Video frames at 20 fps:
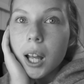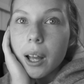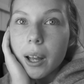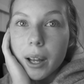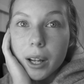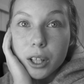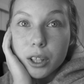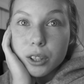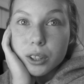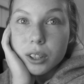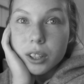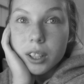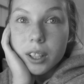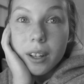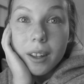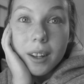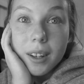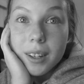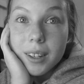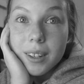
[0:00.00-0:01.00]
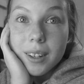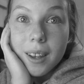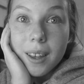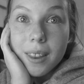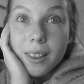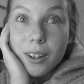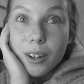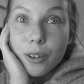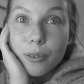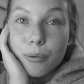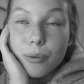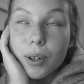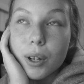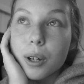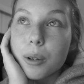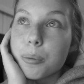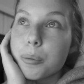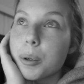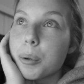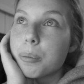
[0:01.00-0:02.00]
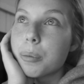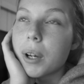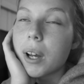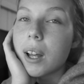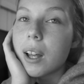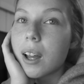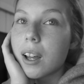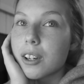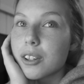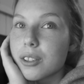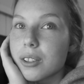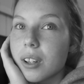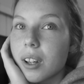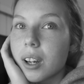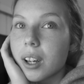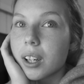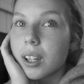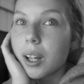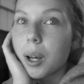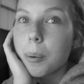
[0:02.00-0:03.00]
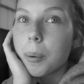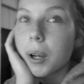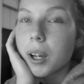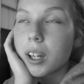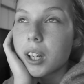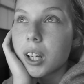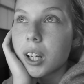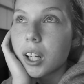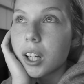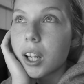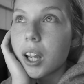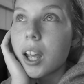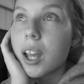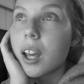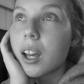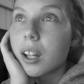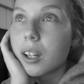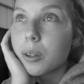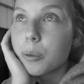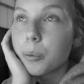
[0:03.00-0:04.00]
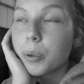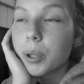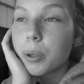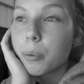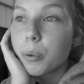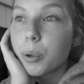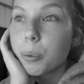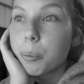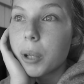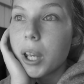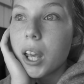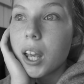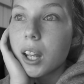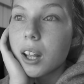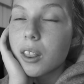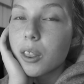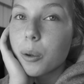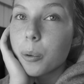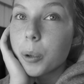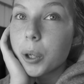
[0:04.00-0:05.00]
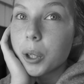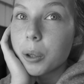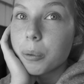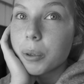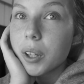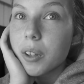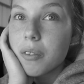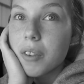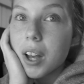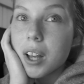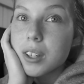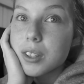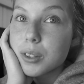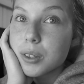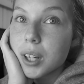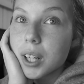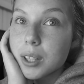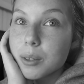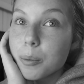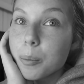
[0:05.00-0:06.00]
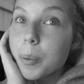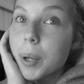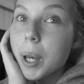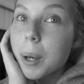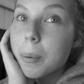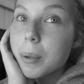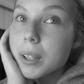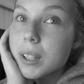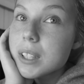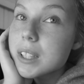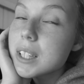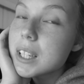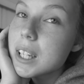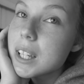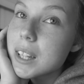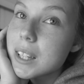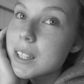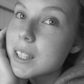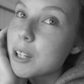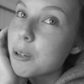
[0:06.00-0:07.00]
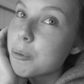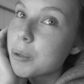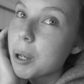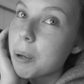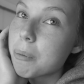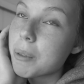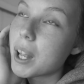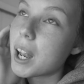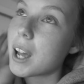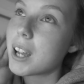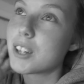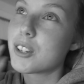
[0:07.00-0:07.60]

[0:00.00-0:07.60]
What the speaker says: actually get it together and film, but I just thought I'd come on here and we will pick the winner really fast so you guys will be able to see the same time that I